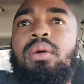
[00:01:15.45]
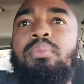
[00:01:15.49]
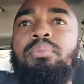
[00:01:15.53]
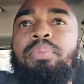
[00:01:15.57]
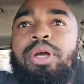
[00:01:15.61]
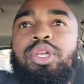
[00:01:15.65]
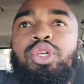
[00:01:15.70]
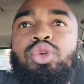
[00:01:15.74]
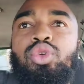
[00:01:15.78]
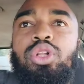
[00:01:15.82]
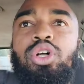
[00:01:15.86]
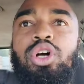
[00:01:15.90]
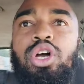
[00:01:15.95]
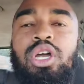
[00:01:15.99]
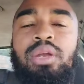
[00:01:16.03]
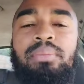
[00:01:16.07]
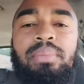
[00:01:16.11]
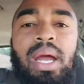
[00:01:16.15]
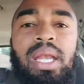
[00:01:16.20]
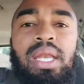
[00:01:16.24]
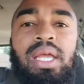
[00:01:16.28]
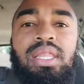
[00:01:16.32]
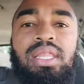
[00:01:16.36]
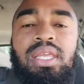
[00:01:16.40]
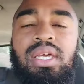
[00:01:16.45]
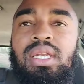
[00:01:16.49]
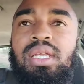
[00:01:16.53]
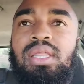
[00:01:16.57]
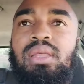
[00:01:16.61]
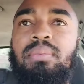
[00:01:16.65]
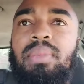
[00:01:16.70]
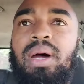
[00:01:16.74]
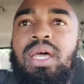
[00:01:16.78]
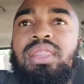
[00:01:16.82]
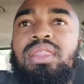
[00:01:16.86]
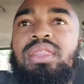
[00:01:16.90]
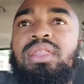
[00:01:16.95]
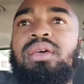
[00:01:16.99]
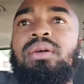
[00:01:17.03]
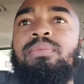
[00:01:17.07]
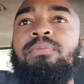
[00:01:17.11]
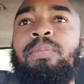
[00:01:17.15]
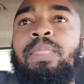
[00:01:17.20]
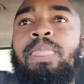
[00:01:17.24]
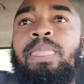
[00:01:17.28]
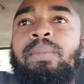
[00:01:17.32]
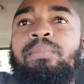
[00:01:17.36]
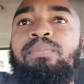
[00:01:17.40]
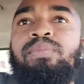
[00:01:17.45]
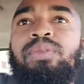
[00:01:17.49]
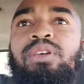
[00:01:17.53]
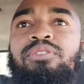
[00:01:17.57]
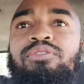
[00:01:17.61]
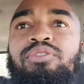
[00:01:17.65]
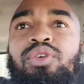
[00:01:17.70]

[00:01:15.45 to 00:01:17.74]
but you'll earn money at the end of the month.